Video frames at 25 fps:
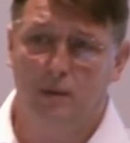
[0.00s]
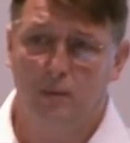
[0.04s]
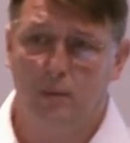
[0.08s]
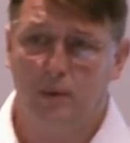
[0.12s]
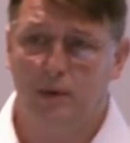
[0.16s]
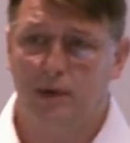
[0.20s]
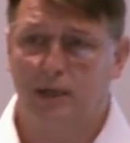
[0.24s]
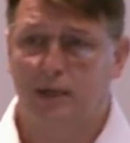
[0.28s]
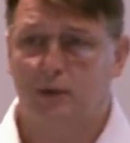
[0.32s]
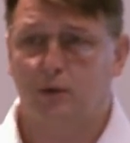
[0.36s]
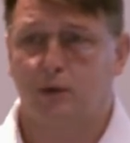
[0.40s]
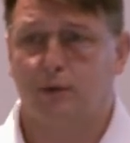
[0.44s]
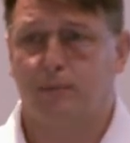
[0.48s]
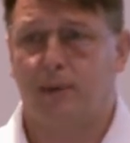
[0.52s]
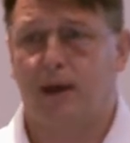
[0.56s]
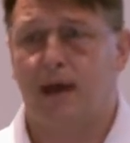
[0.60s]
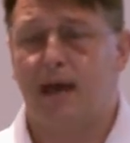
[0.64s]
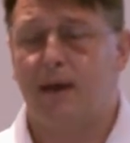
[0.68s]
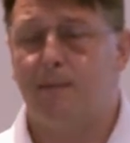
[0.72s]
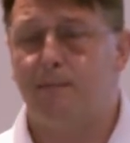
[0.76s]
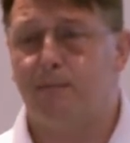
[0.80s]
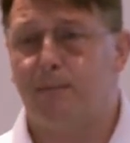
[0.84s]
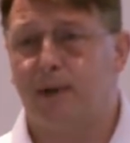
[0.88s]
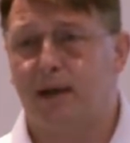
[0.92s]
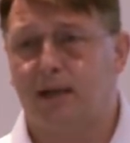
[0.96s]
When we talk
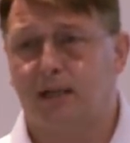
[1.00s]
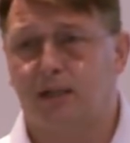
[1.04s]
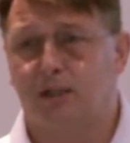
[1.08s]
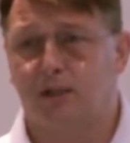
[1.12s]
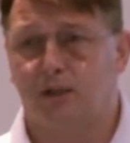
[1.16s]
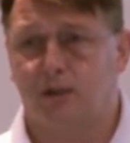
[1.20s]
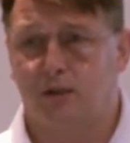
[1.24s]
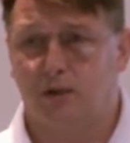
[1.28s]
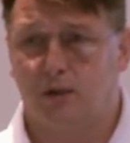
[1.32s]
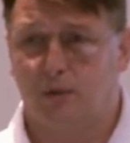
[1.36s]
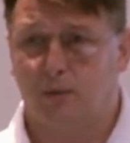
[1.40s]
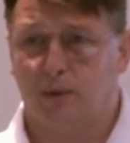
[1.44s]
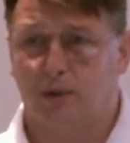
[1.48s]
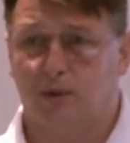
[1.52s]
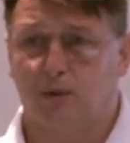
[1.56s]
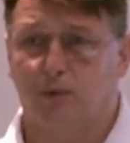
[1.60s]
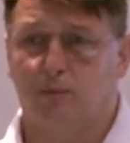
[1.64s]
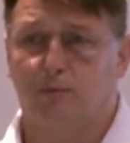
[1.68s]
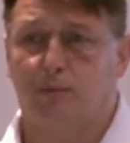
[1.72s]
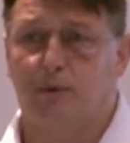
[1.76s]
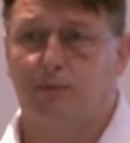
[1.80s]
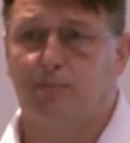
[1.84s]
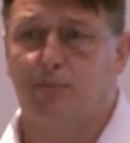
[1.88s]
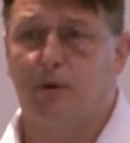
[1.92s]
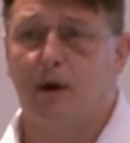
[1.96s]
about
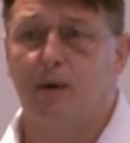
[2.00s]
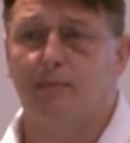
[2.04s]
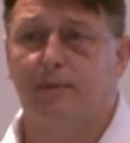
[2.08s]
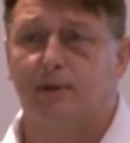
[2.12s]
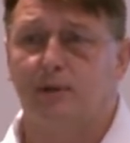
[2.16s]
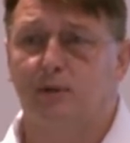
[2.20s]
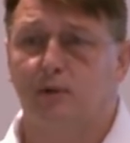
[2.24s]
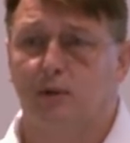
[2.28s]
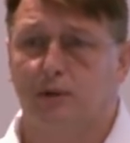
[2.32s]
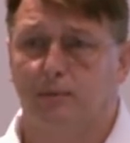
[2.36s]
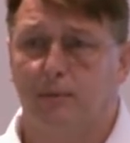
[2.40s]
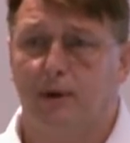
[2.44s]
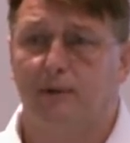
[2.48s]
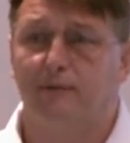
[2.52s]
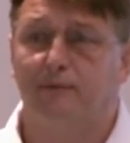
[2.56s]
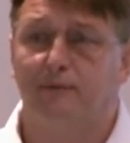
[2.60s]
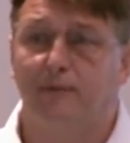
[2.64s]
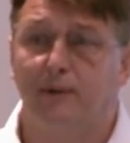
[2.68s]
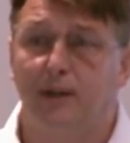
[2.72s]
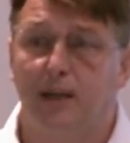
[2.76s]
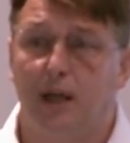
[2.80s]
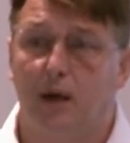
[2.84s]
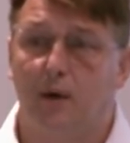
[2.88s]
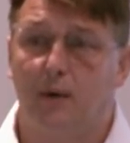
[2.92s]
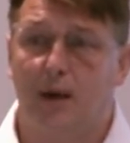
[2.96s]
MPEG-2, we're primarily talking about
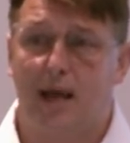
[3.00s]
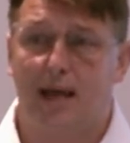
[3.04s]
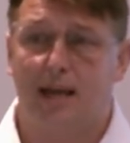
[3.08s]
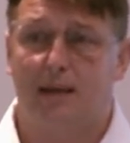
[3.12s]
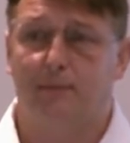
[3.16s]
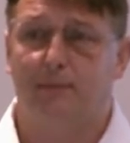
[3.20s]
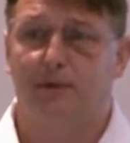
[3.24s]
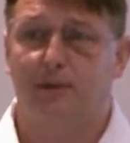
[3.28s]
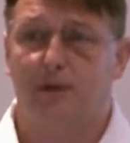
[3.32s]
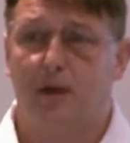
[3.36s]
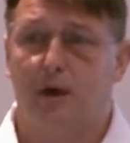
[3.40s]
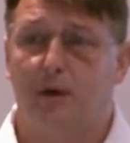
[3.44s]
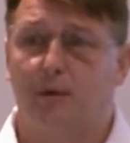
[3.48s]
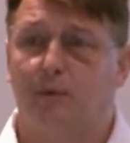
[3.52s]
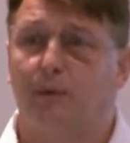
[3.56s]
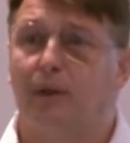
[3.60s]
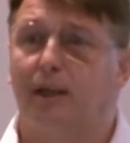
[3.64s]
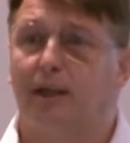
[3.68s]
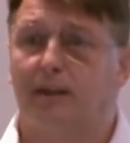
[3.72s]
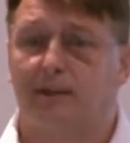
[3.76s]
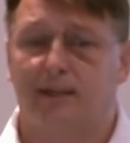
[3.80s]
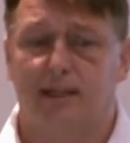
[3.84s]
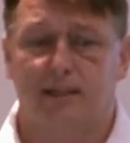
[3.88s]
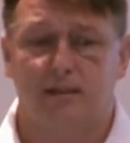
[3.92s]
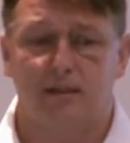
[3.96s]
video element
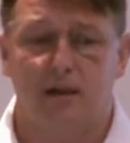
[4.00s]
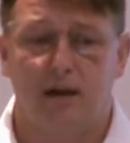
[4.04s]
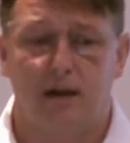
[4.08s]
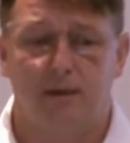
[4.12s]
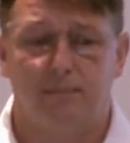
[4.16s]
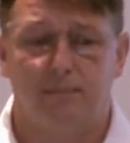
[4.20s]
only in that